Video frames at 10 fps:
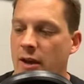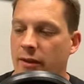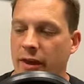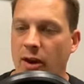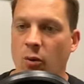
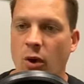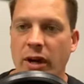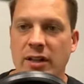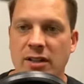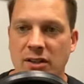they're
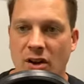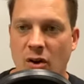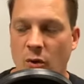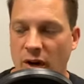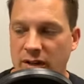wanting to know
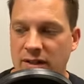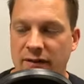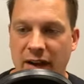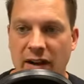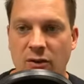what is the
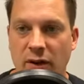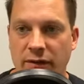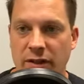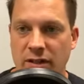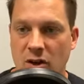value of
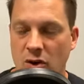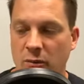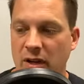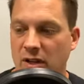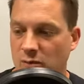this home
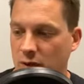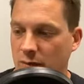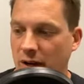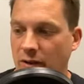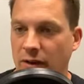because we're
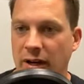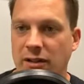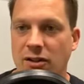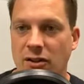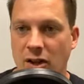about ready
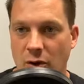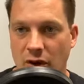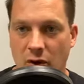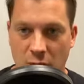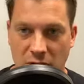to loan a
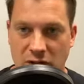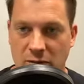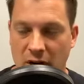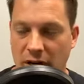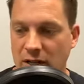whole bunch of
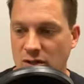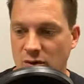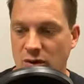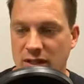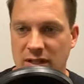money
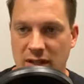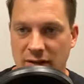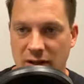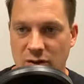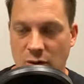to this
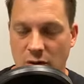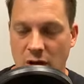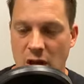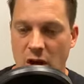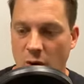individual
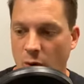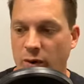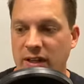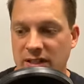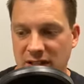or
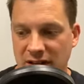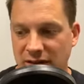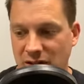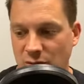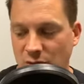these
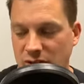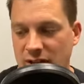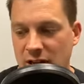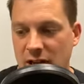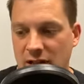individuals
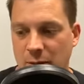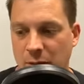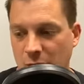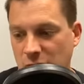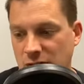to
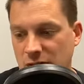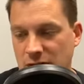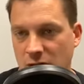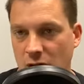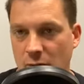purchase
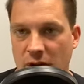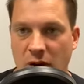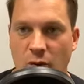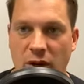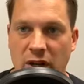this home,
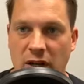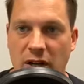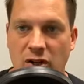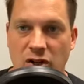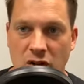and we need
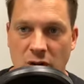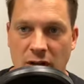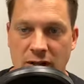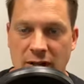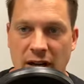
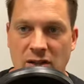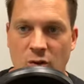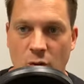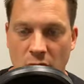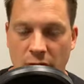assurance that it's
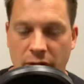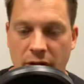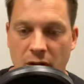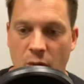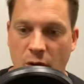worth
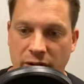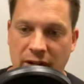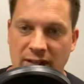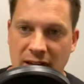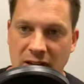what they
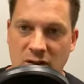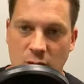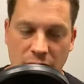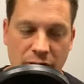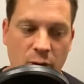say it's
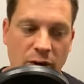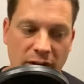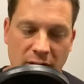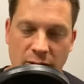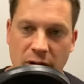worth or what
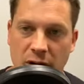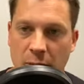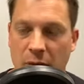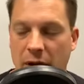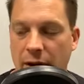they've written
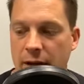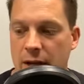up on.